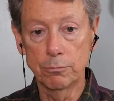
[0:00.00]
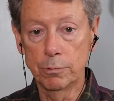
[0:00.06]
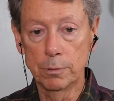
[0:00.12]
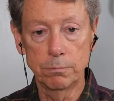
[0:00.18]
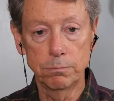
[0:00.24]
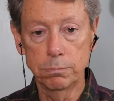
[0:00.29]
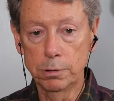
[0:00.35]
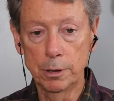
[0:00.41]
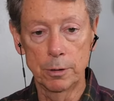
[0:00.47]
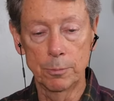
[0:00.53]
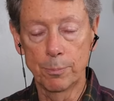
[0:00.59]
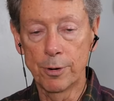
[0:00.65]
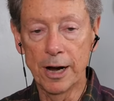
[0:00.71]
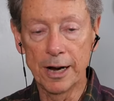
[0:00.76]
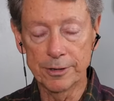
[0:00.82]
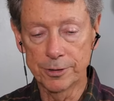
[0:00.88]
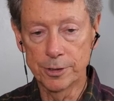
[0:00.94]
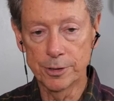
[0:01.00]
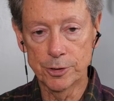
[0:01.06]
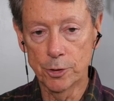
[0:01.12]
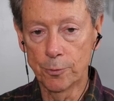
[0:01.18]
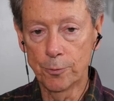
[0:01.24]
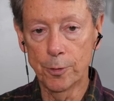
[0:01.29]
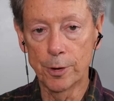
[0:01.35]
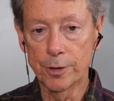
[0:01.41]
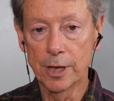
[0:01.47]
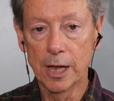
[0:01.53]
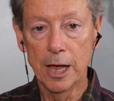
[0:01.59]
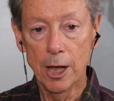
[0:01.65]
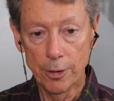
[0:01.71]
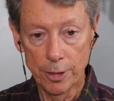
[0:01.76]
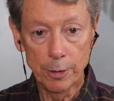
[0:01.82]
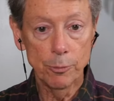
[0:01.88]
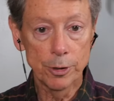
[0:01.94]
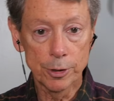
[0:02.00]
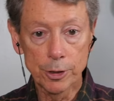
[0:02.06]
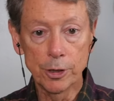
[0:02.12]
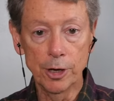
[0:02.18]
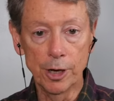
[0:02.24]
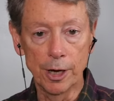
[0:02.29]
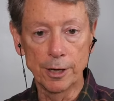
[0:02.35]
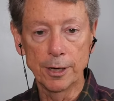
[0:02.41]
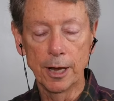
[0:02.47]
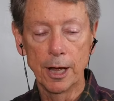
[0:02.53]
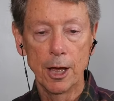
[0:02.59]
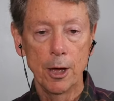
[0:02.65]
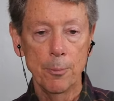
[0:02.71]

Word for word: you know, practice, so forth, then we're good.